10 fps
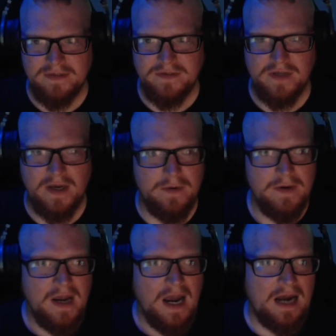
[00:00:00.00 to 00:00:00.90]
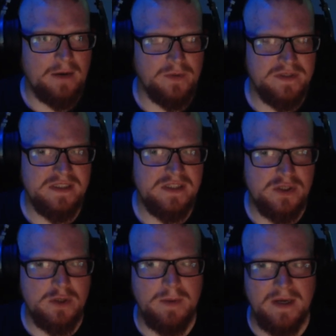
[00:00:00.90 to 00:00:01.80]
So I wasn't
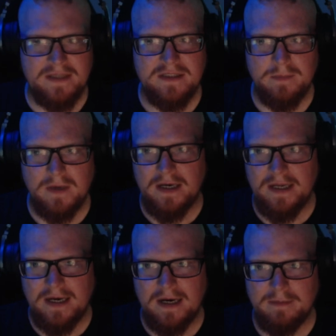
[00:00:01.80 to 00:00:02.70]
super into my uh,